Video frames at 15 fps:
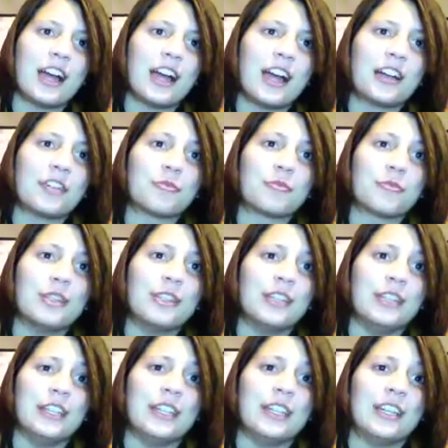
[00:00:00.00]
I
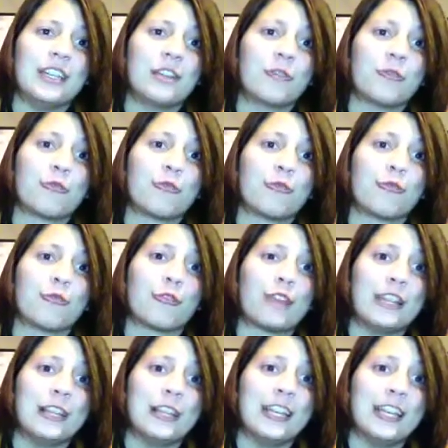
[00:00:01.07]
really,
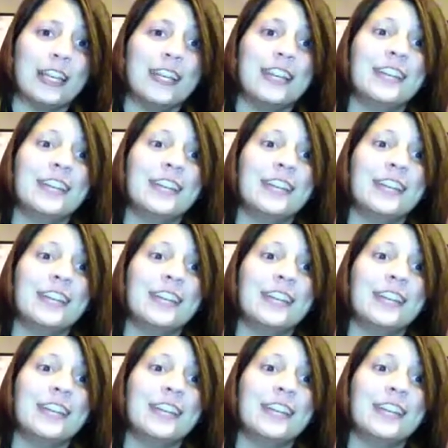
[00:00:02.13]
really,